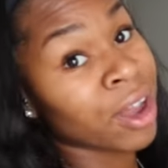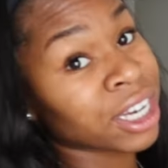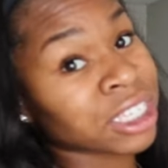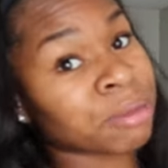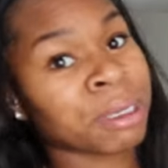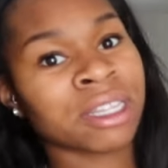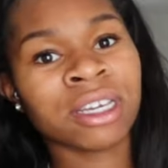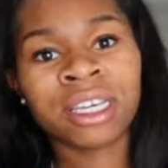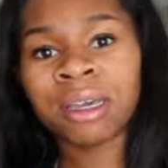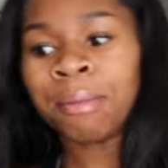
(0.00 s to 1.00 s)
I just be
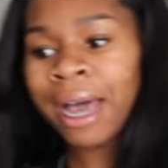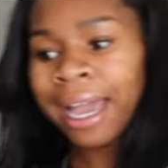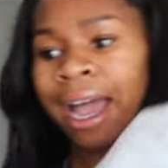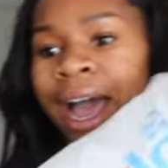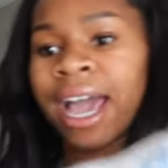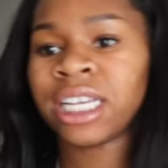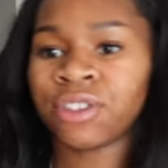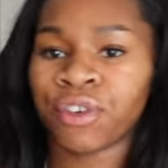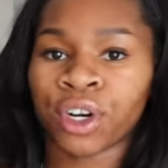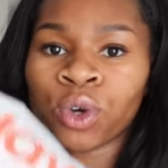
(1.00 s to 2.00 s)
looking, but I got
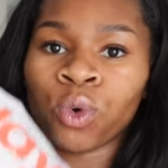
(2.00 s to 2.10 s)
ice for the